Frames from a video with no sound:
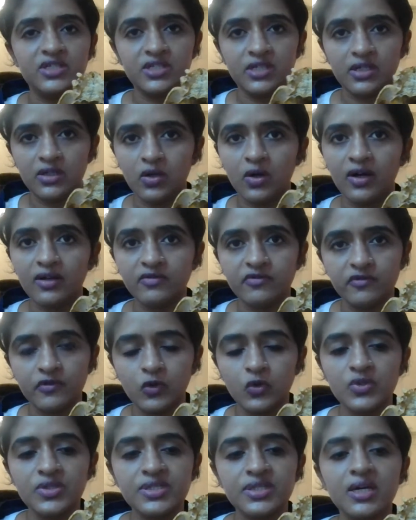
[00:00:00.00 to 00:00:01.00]
the pterygoid
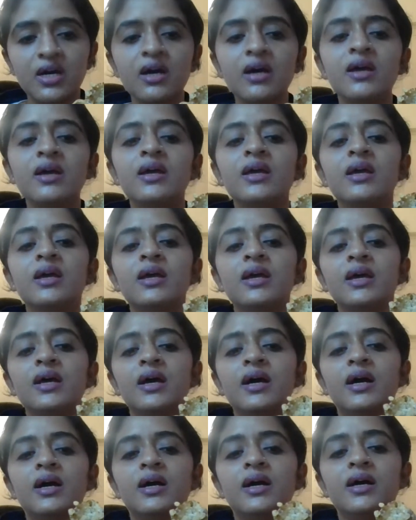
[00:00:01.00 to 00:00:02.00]
fossa.
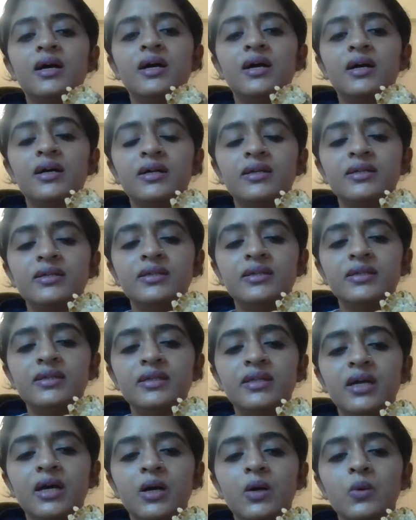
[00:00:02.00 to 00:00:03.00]

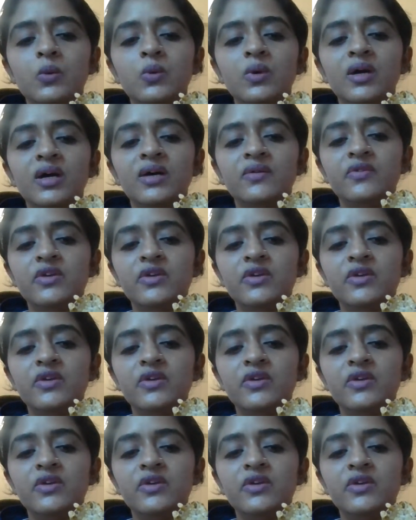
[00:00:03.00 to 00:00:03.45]
Now